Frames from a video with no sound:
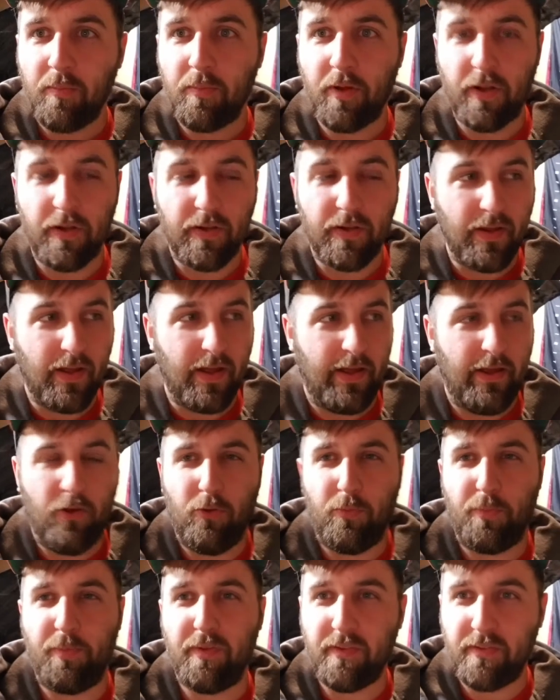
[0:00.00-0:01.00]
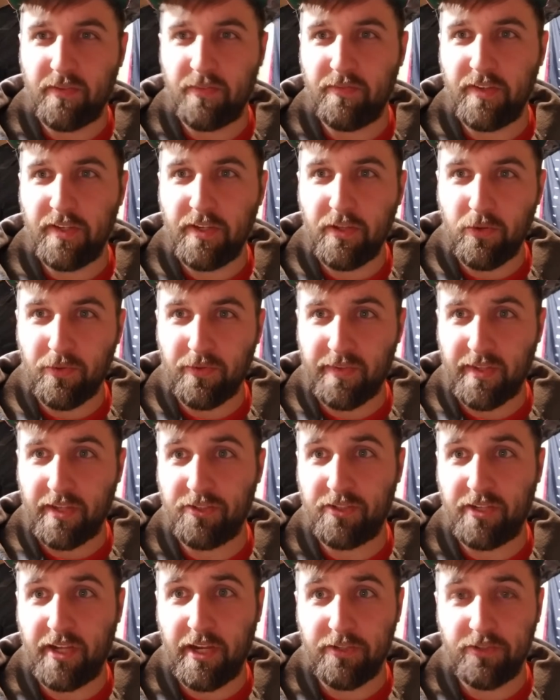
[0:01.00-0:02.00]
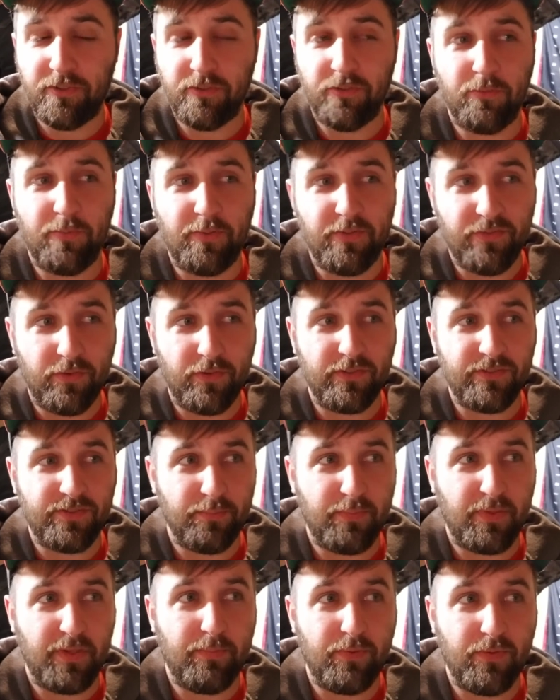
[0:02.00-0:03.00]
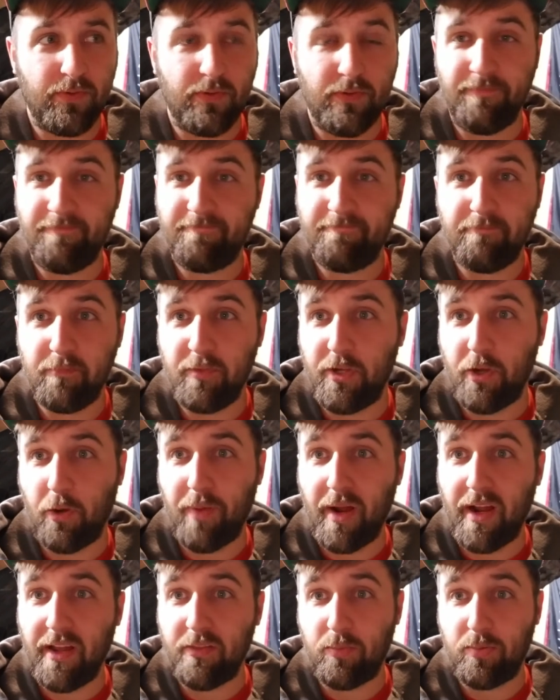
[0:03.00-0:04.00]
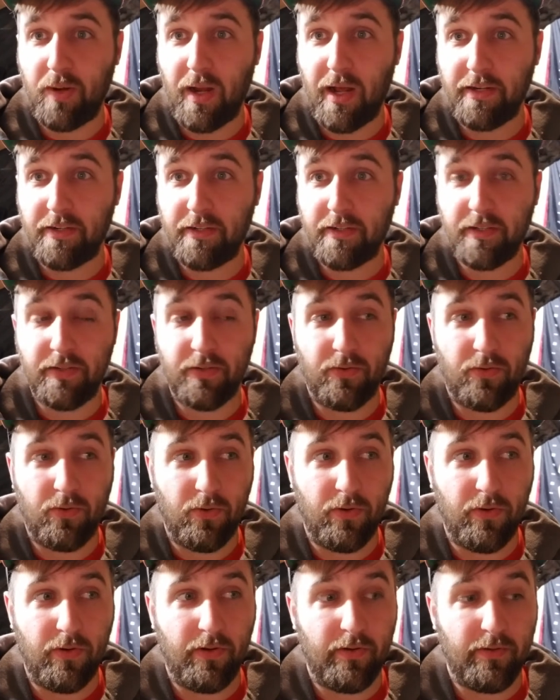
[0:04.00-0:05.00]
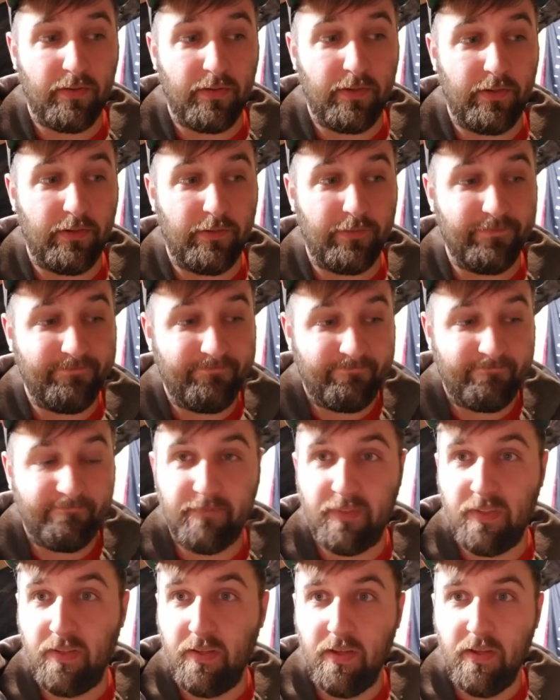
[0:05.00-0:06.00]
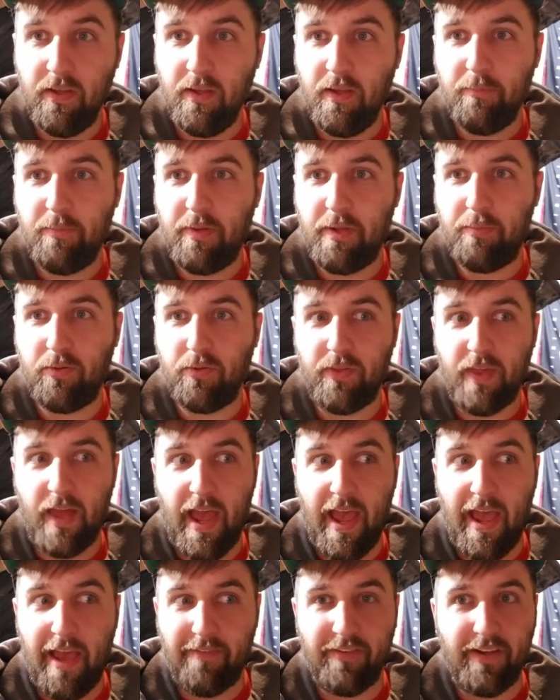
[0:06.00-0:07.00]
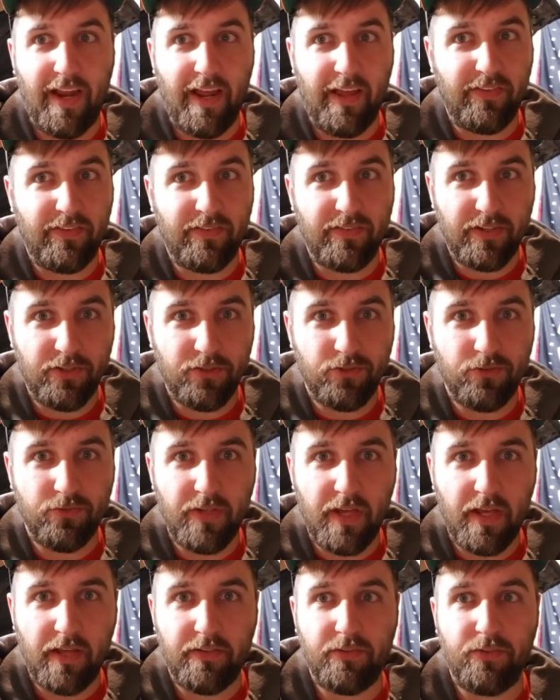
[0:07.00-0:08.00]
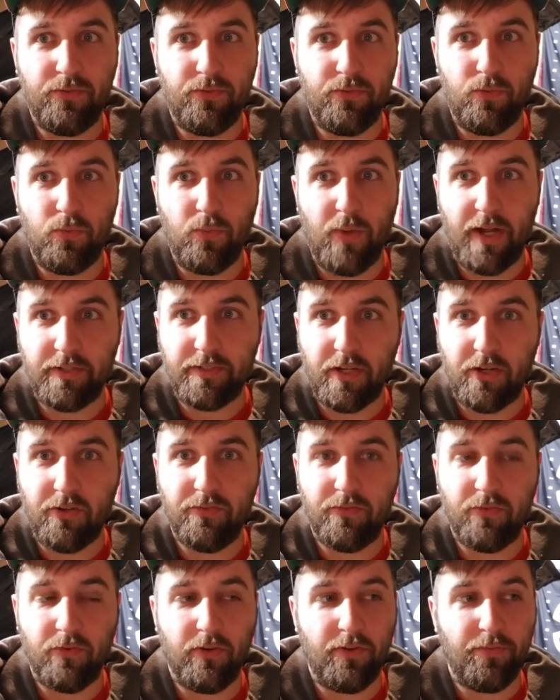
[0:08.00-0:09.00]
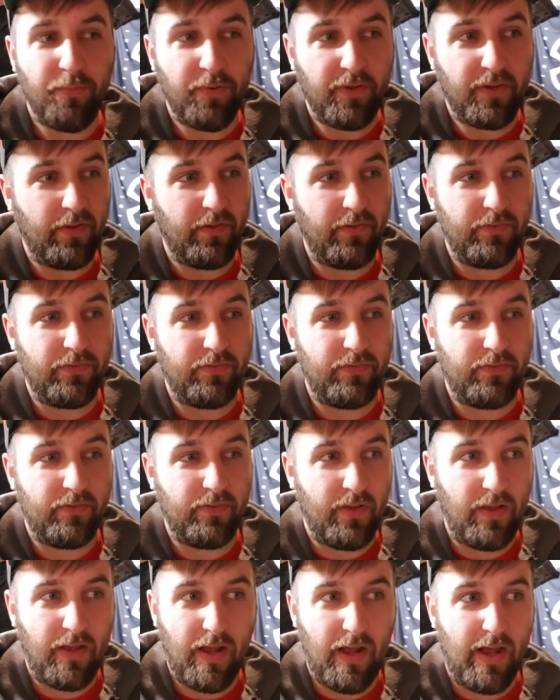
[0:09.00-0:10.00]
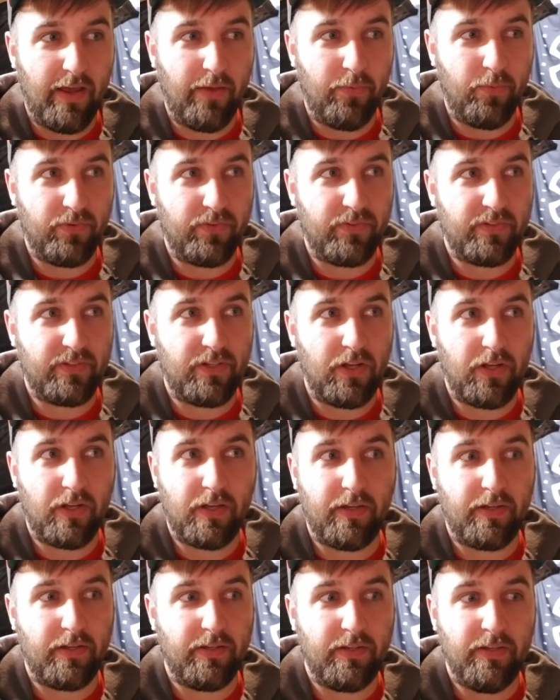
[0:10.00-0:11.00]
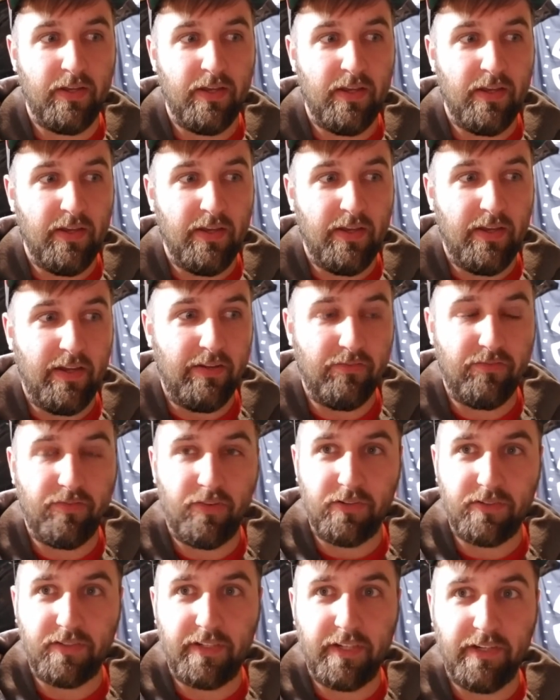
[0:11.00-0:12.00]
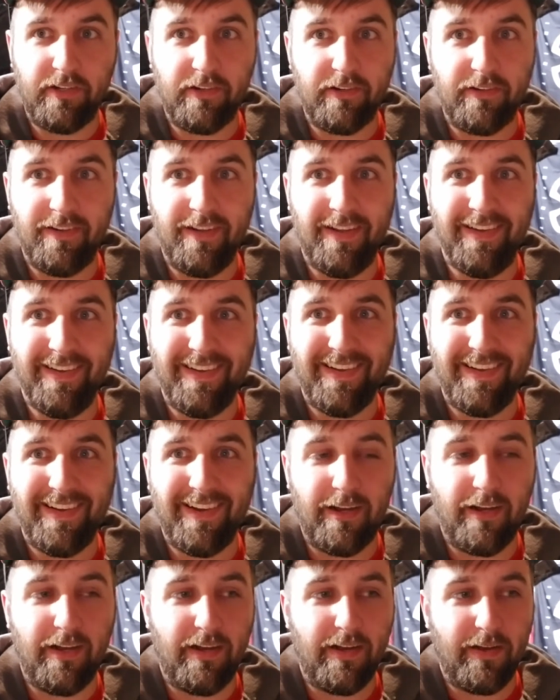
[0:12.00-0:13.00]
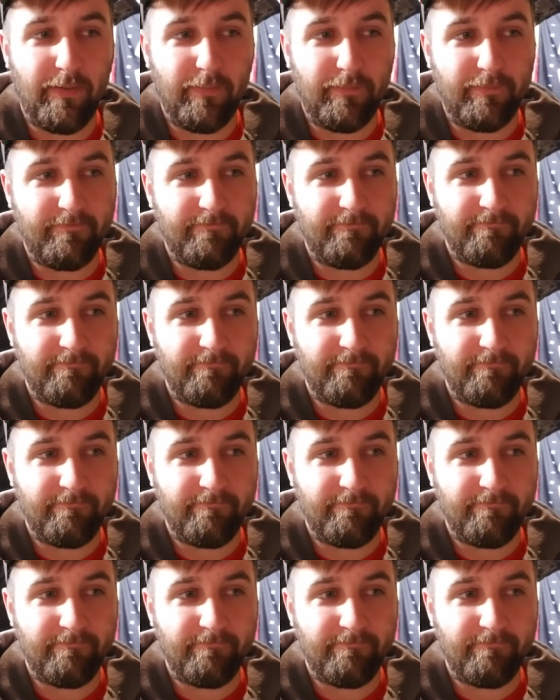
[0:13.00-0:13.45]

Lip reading: But I hope this video is educational before some people buy the product, or people that haven't had this issue yet to watch out for it, because I was stuck in first gear, I